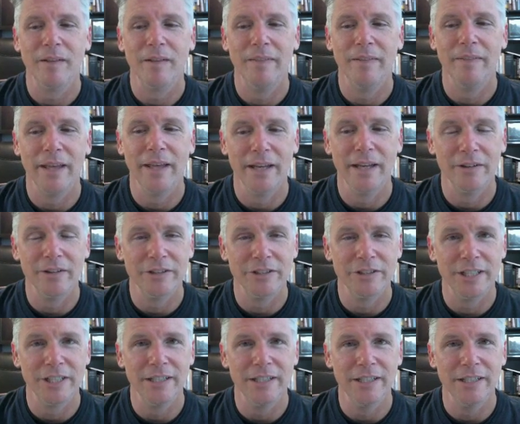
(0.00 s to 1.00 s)
the
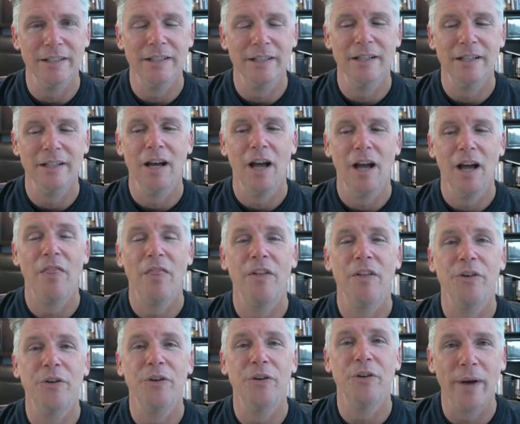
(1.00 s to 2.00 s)
energy,
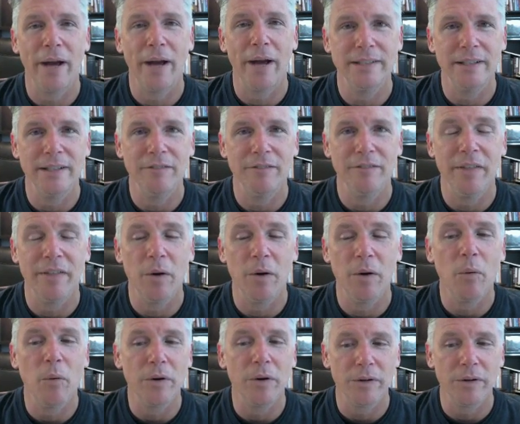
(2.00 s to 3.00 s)
the directive, the
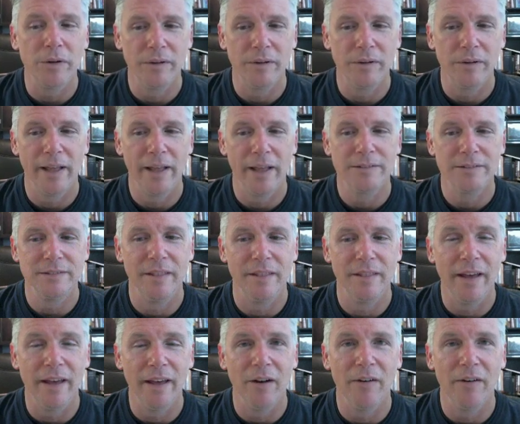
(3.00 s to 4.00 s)
order that's
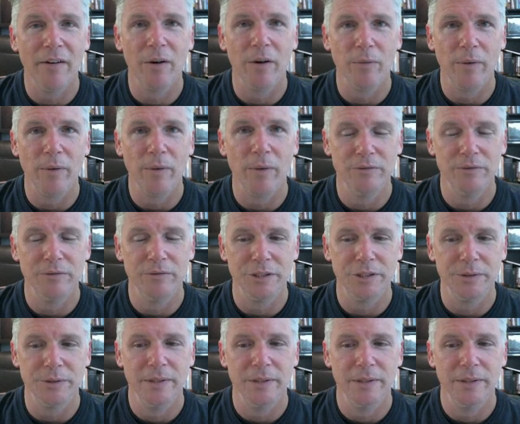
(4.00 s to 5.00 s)
there and around
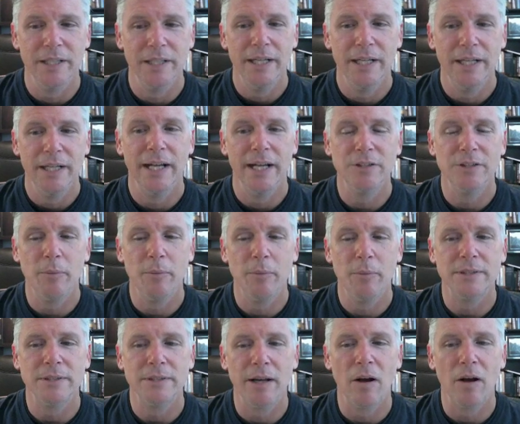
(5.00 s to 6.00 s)
you. It's
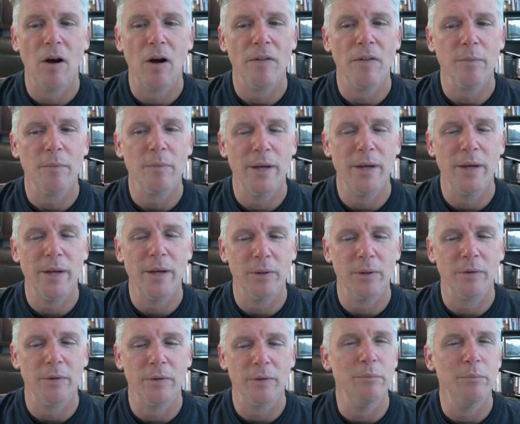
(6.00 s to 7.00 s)
almost like all the people
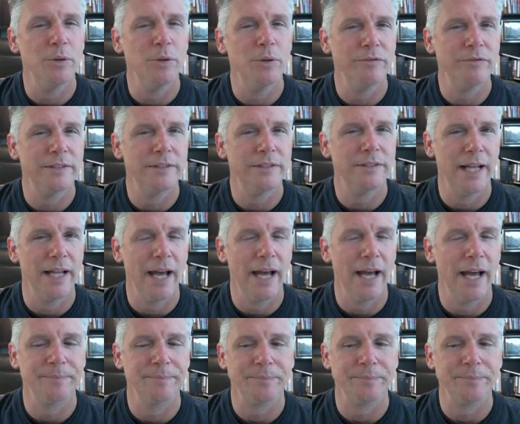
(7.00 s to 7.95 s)
are removed today,